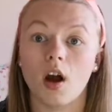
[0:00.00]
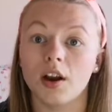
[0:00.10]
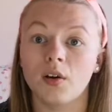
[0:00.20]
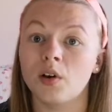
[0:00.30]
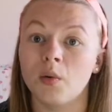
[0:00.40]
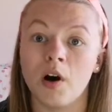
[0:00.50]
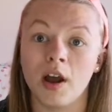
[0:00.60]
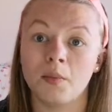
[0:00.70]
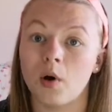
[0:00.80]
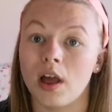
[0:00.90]
I don't know
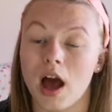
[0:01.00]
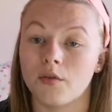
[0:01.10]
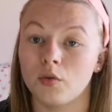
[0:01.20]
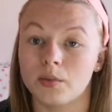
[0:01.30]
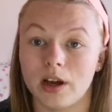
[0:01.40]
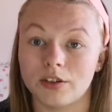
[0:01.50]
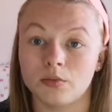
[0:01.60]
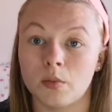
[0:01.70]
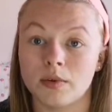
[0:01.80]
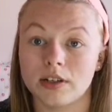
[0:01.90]
why, but I have an
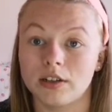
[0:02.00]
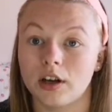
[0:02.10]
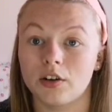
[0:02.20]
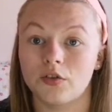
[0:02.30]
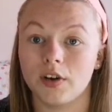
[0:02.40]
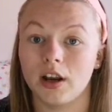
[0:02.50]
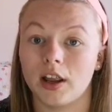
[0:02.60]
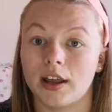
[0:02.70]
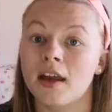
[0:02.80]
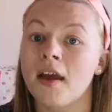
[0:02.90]
obsession with Matilda. I just really
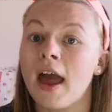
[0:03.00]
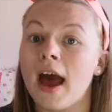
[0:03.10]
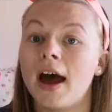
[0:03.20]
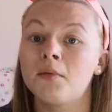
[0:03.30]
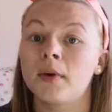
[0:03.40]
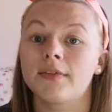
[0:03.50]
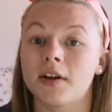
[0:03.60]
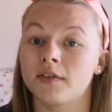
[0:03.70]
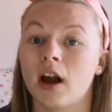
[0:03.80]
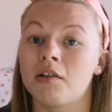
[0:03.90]
like it. And my
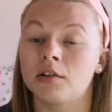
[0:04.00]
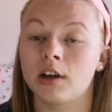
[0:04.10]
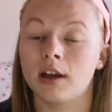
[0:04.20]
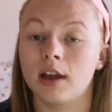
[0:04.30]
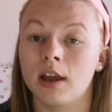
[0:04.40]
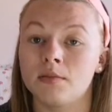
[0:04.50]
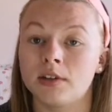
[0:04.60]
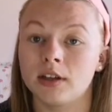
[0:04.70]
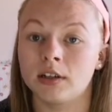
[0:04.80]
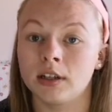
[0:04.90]
favourite character in
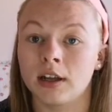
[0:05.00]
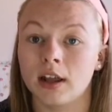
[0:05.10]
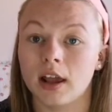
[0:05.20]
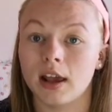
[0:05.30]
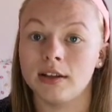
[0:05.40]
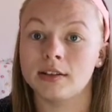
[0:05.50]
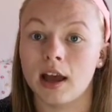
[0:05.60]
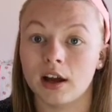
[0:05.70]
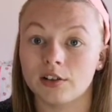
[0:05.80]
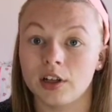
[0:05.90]
Matilda isn't
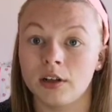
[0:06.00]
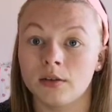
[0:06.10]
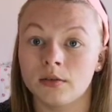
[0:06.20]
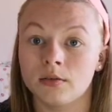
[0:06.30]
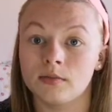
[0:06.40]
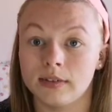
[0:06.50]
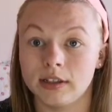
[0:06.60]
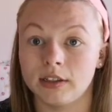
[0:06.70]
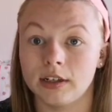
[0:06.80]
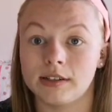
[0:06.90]
actually
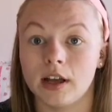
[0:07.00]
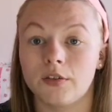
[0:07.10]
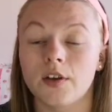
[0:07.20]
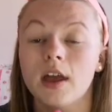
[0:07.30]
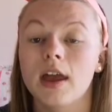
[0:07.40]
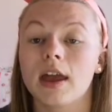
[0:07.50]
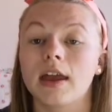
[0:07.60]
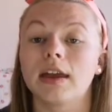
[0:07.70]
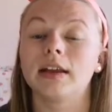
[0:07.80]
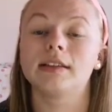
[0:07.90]
Matilda herself.
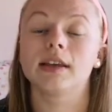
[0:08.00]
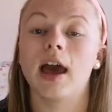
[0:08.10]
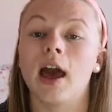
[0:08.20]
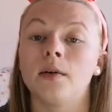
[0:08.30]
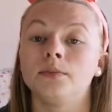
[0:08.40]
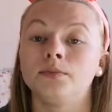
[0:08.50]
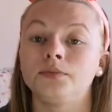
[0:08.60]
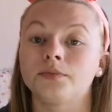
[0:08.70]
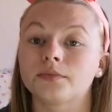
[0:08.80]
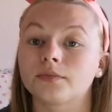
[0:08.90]
It's
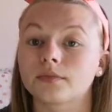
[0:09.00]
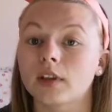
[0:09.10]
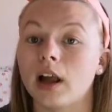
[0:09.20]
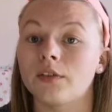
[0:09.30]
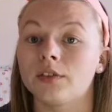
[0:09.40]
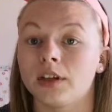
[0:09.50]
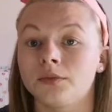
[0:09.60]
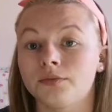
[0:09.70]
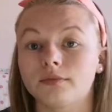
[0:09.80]
um Lavender.